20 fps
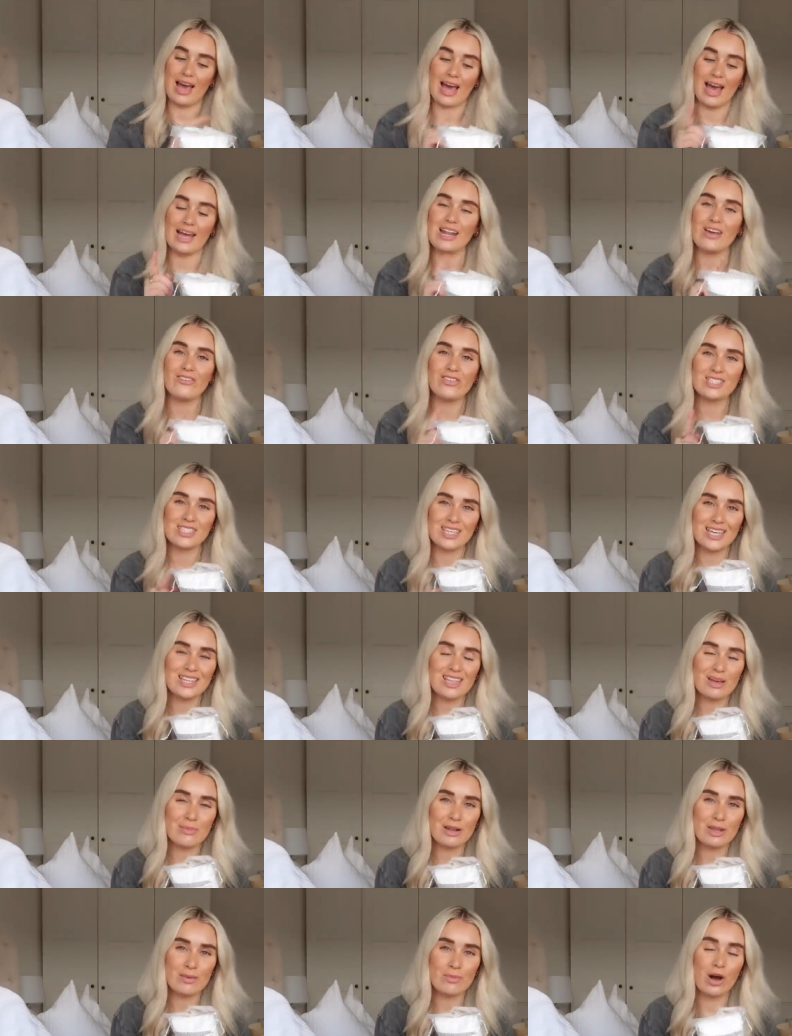I never see
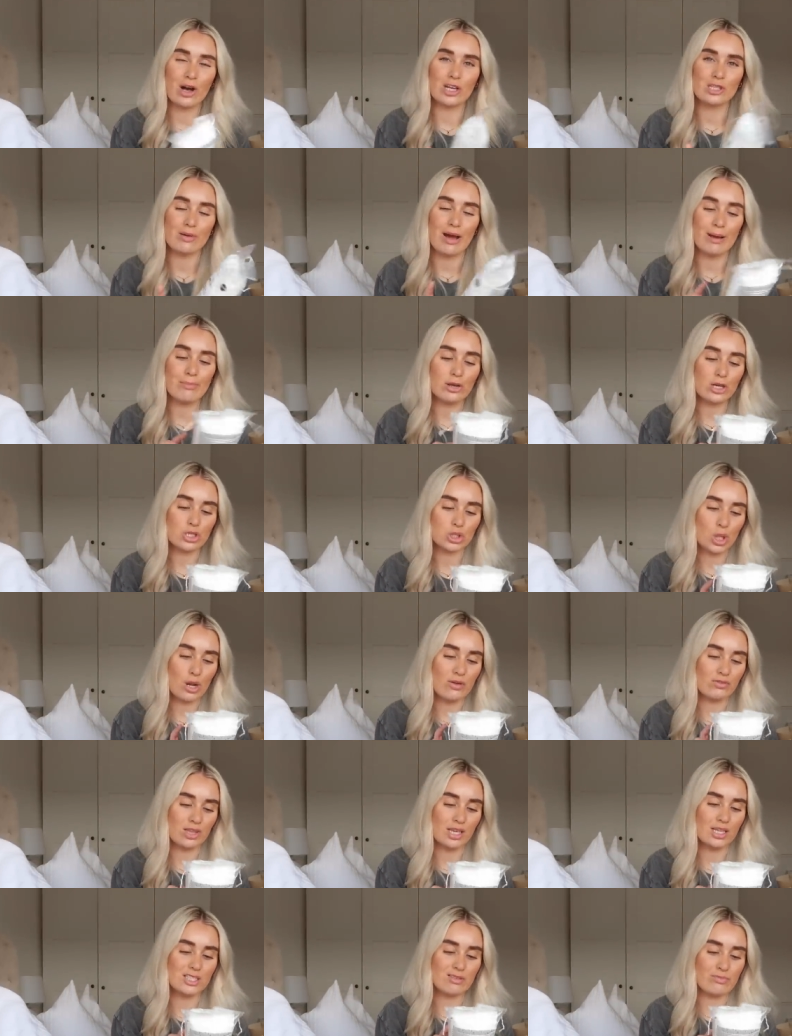them anymore, so I'm not sure
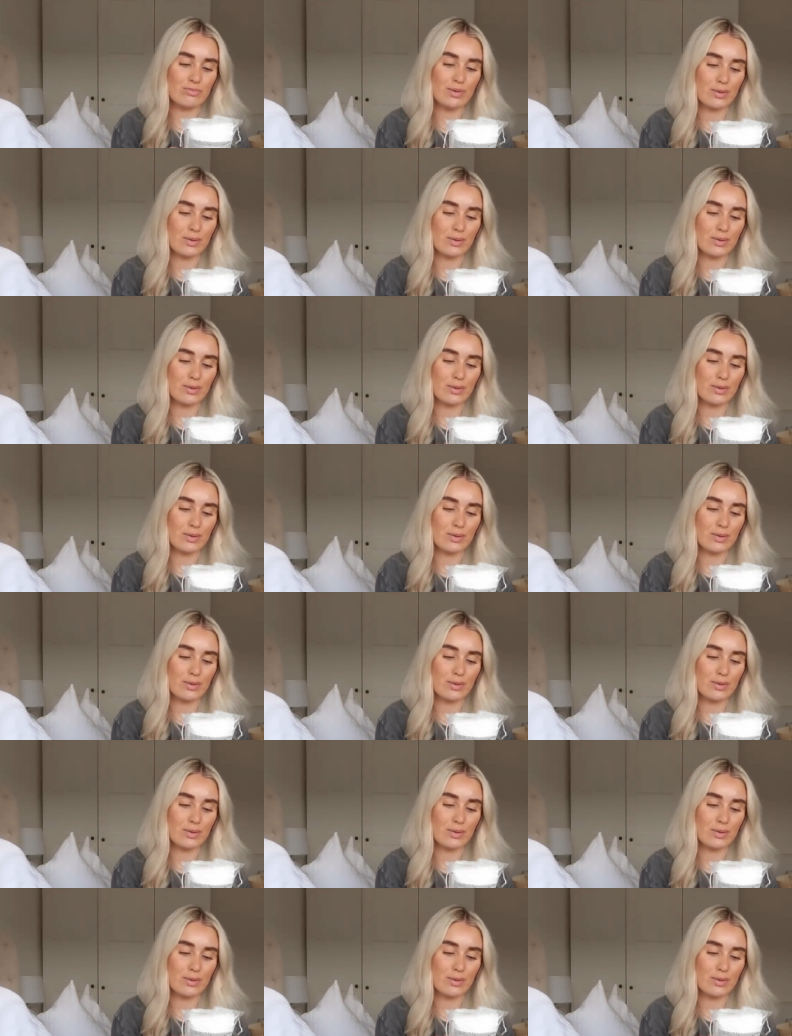if these have